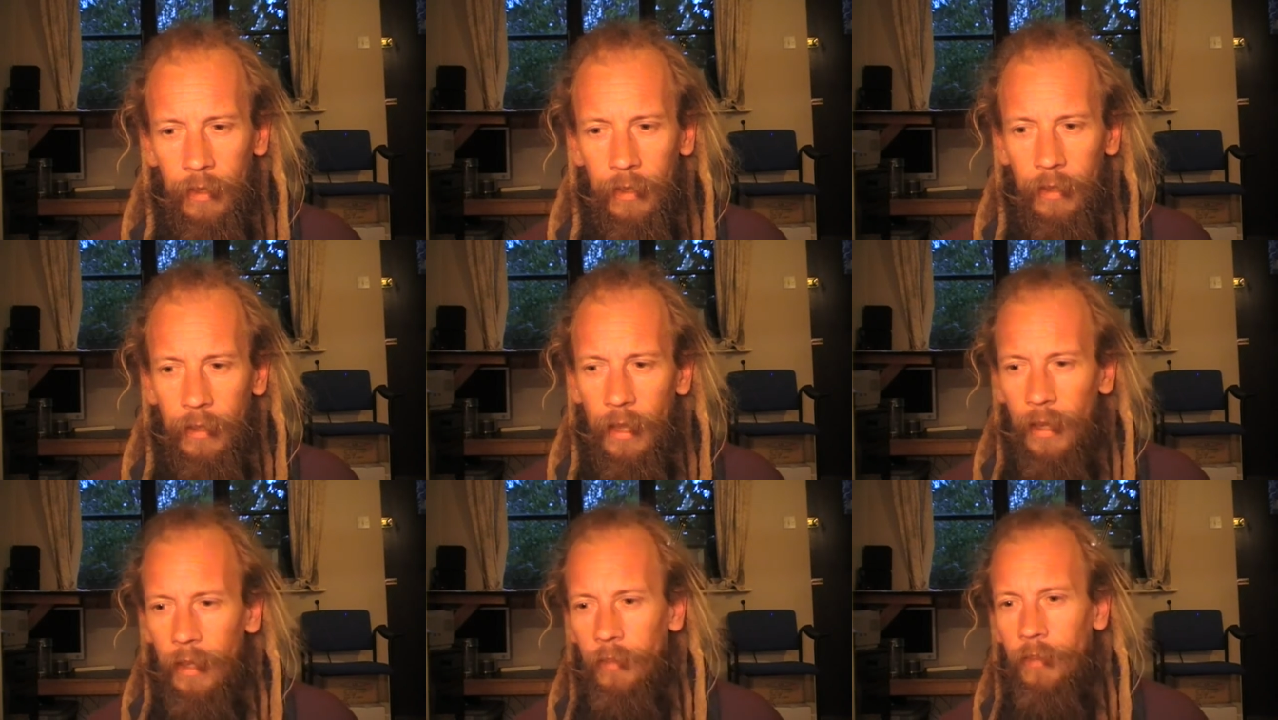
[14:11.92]

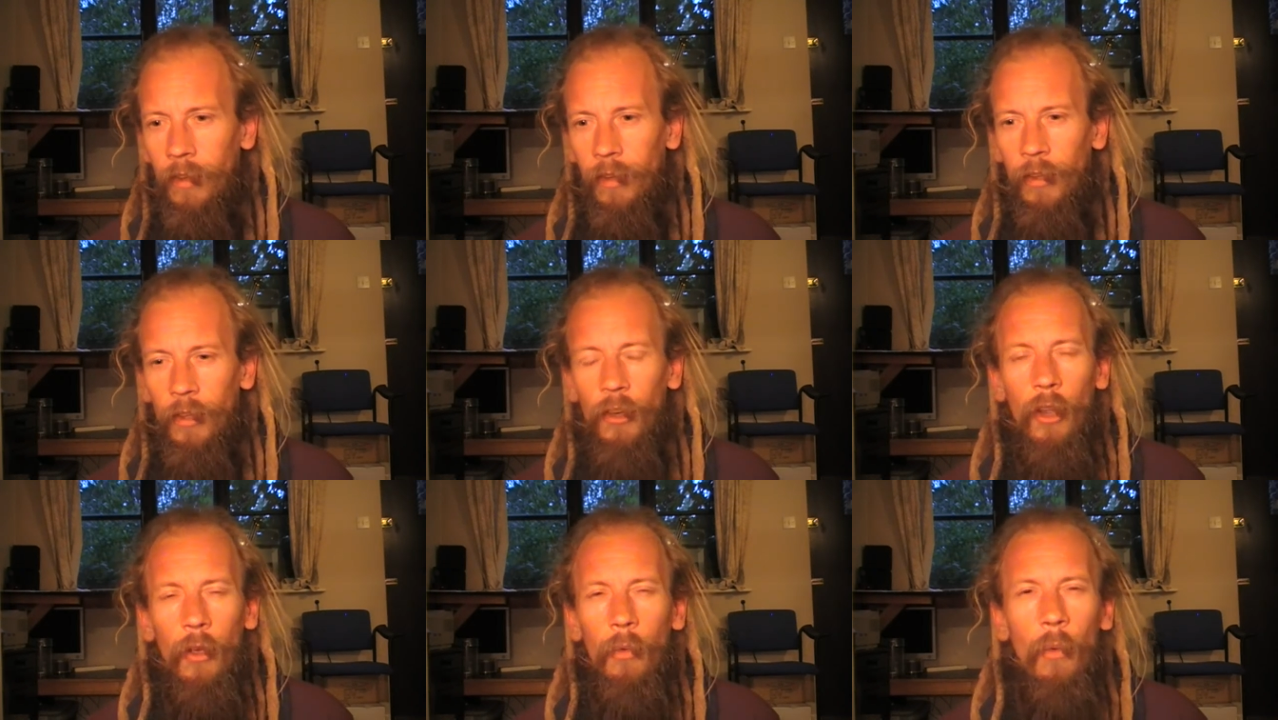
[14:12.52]
it's,
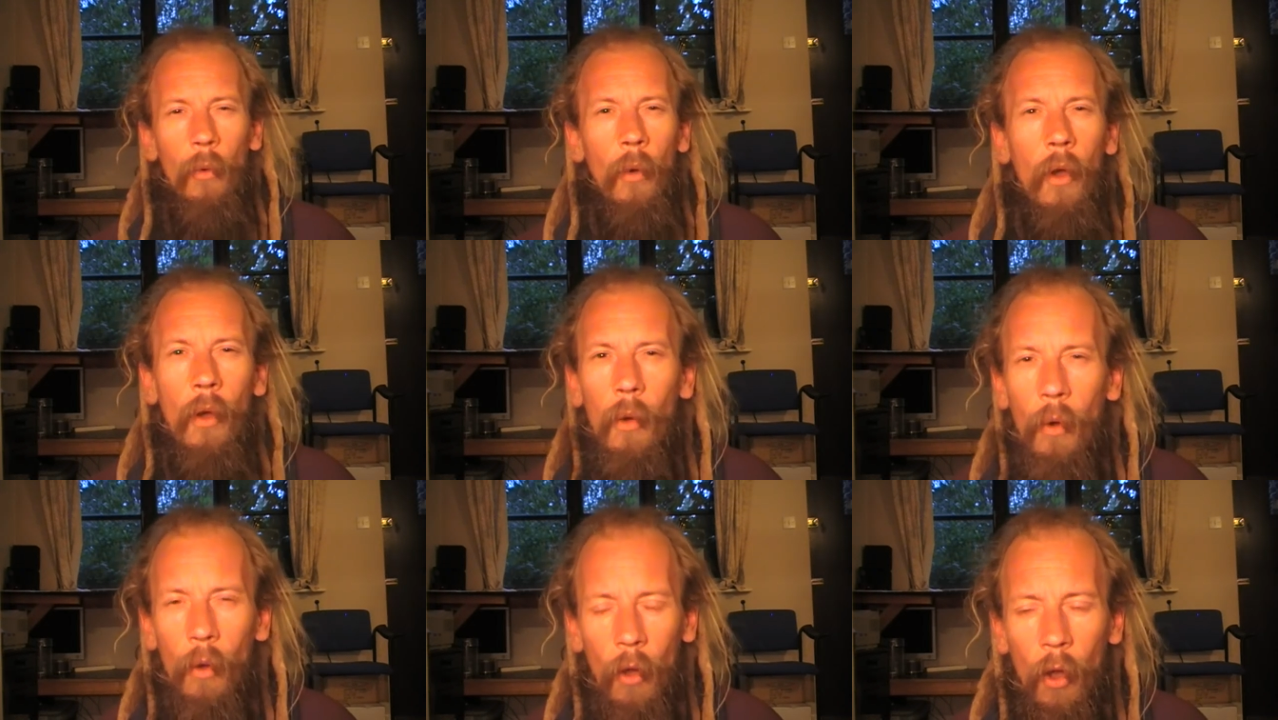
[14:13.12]
you know,
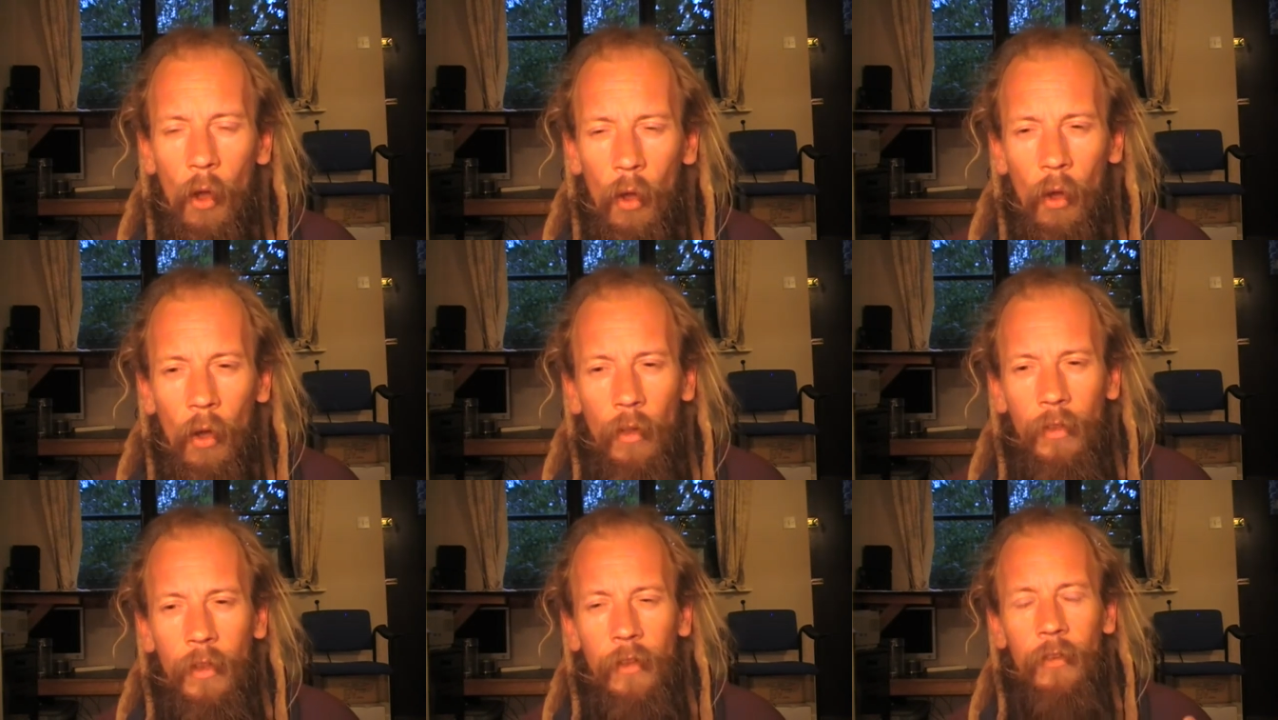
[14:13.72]

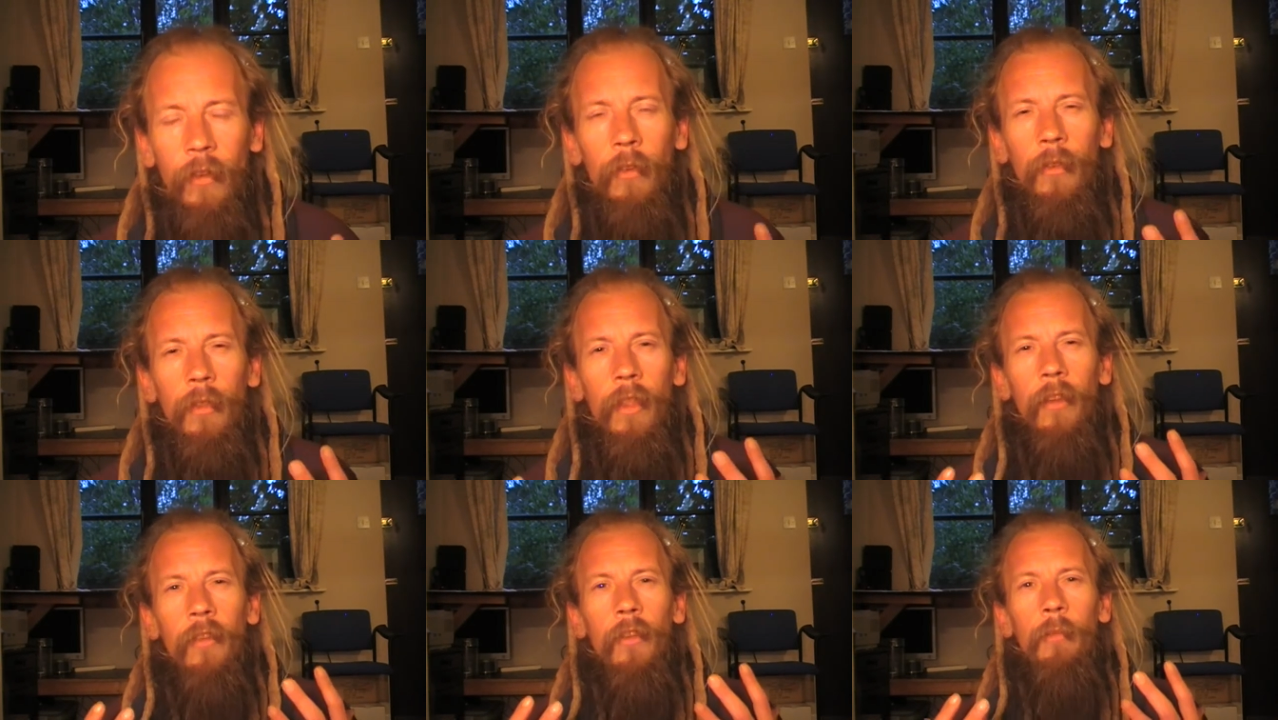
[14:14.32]
this
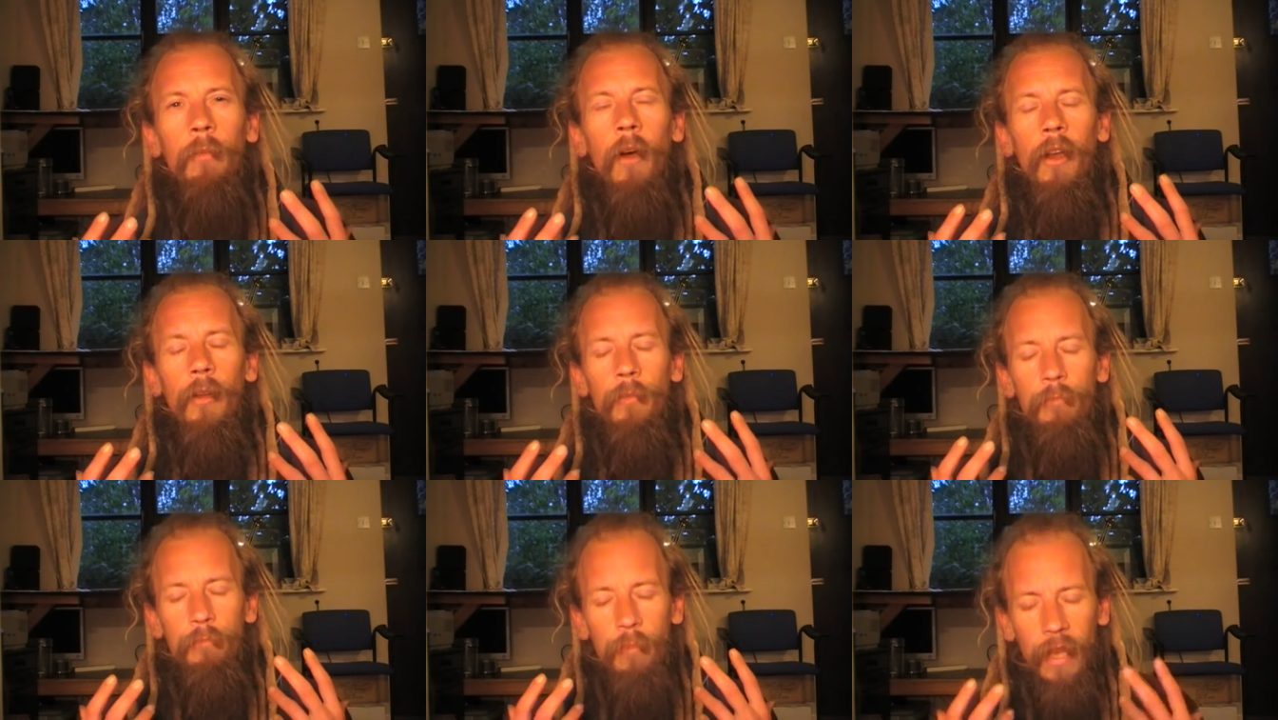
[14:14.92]
is my
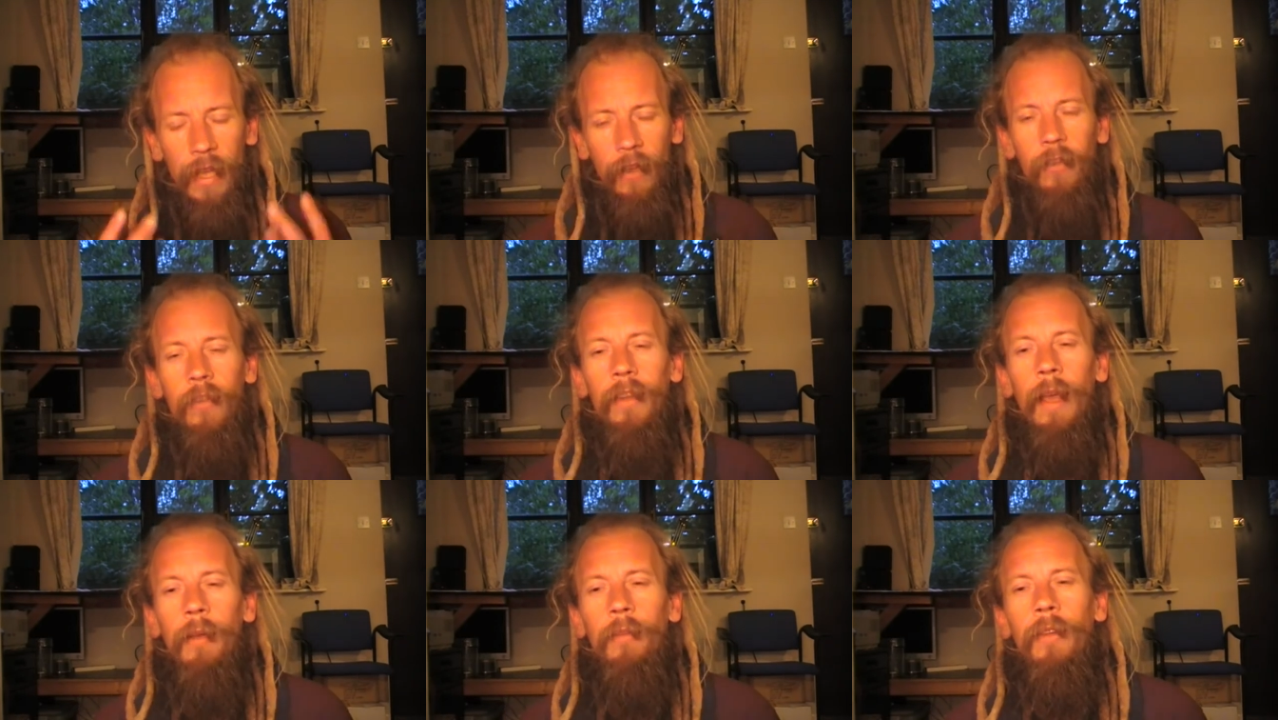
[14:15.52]
biggest
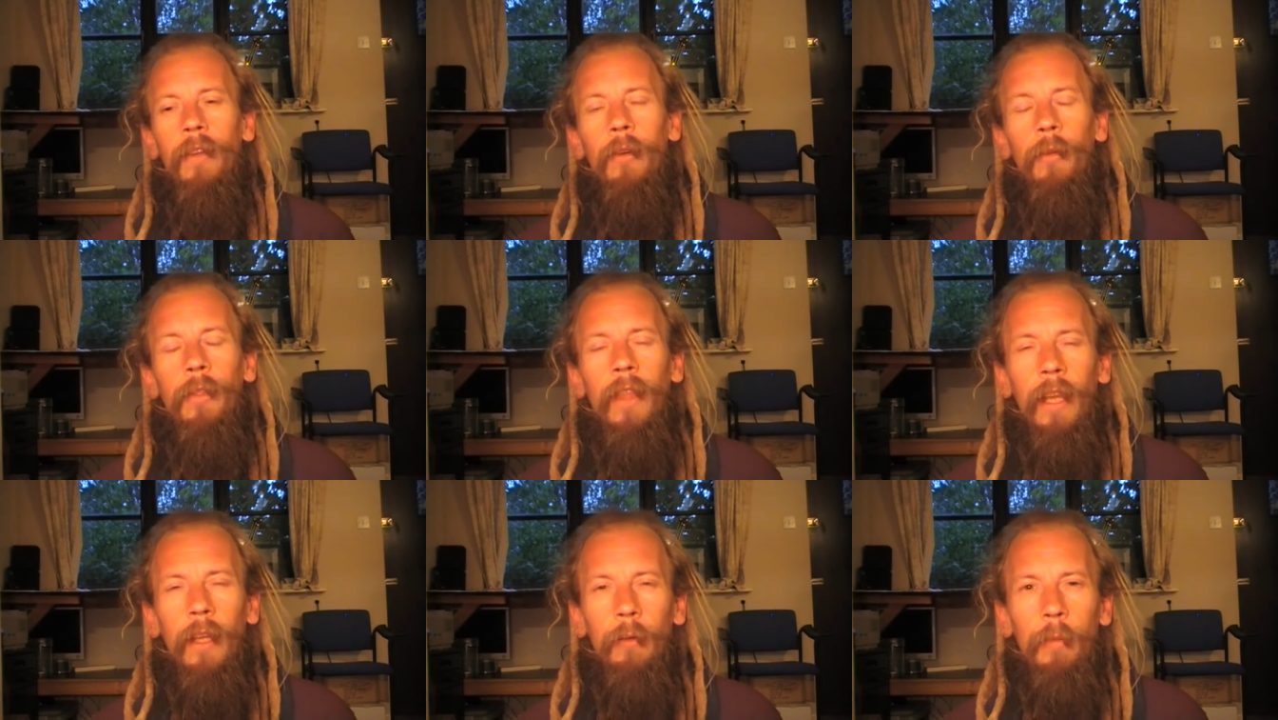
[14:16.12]
sceptical
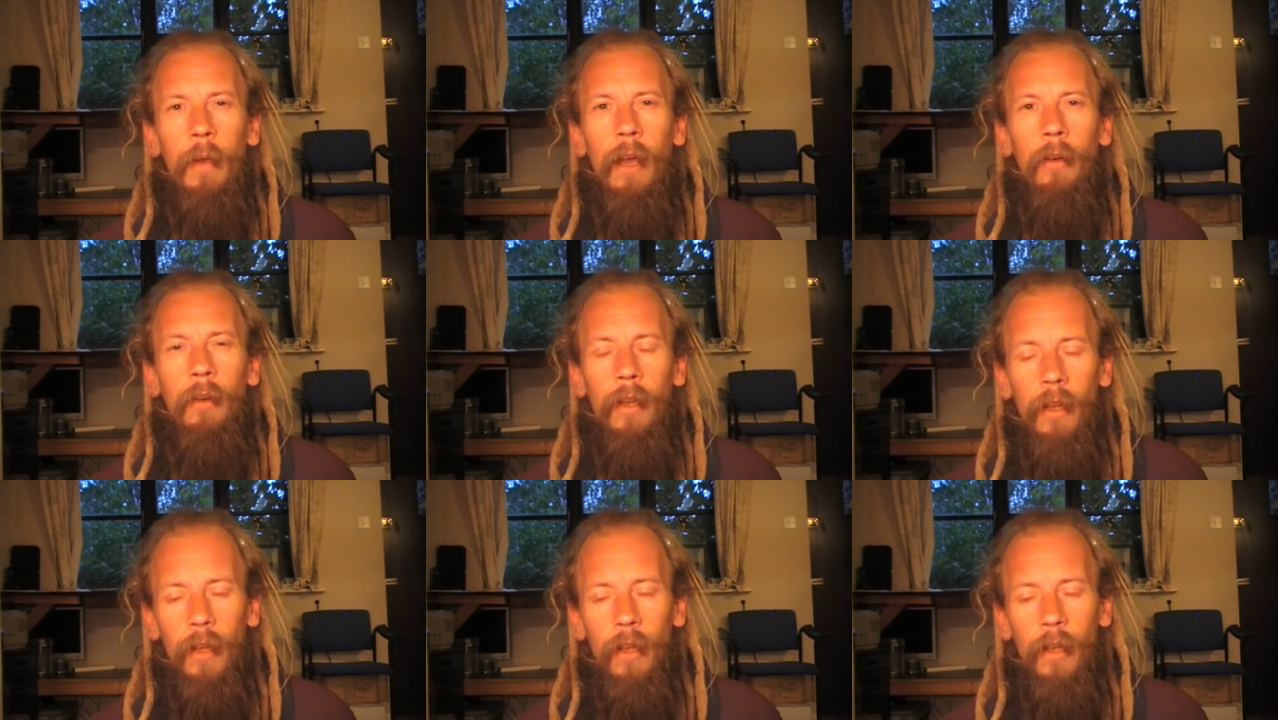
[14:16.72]
thing about,